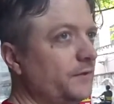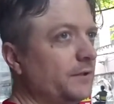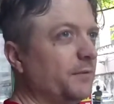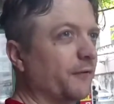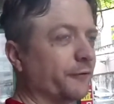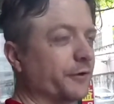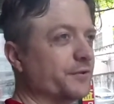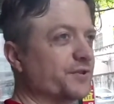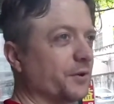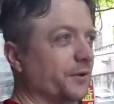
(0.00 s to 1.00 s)
about 4
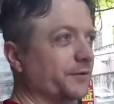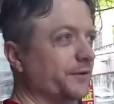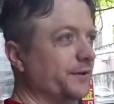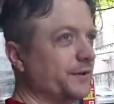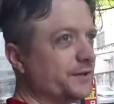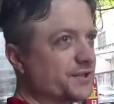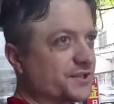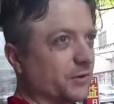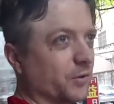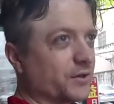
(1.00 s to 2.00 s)
years old.
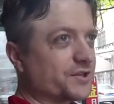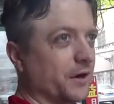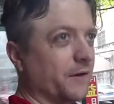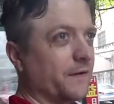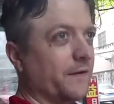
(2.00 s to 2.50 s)
Still works though,